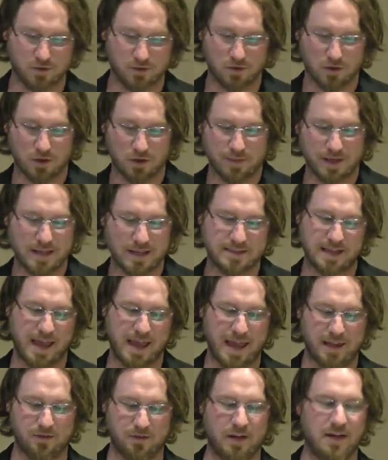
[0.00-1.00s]
or because they
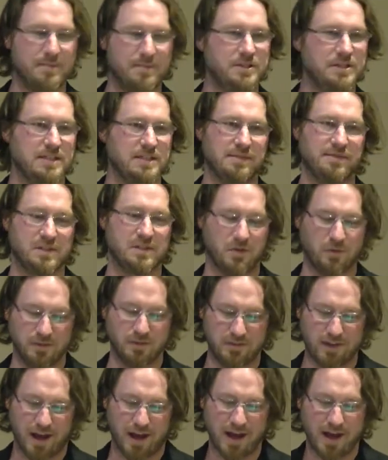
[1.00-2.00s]
handled images of a
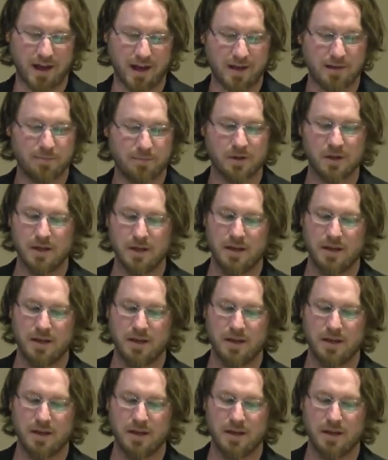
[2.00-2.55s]
certain type.